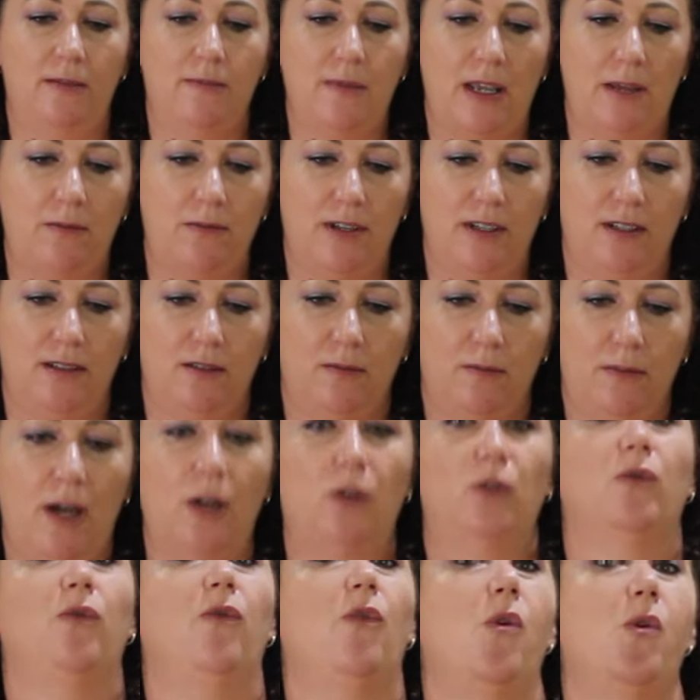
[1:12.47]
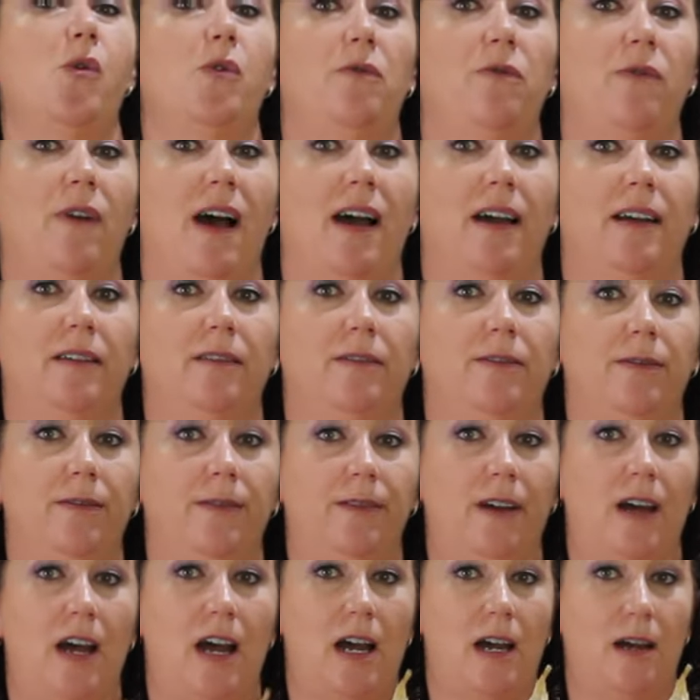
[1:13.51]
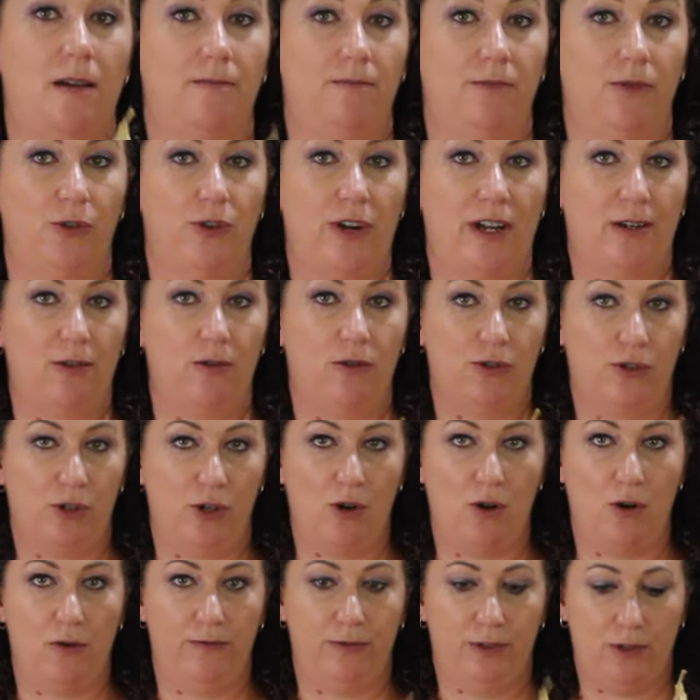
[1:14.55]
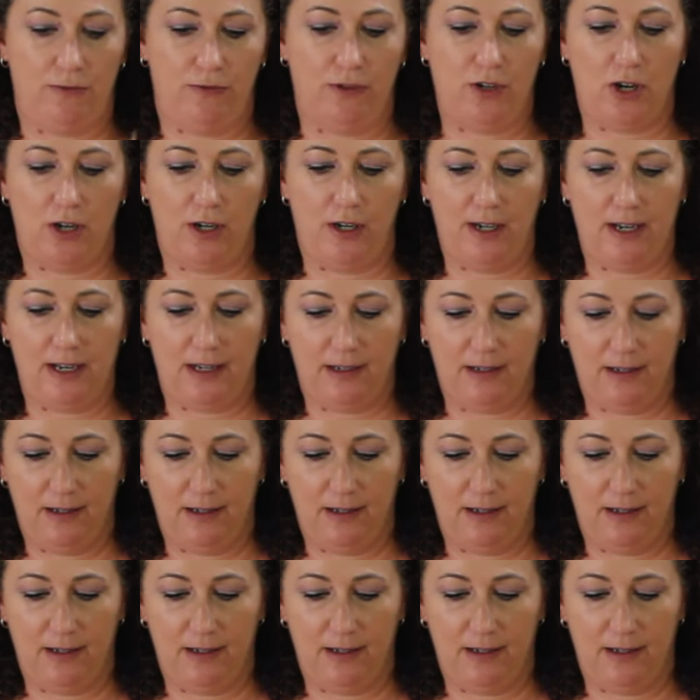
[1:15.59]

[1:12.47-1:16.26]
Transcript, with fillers: maybe it's about four or five um, regular cloves of garlic.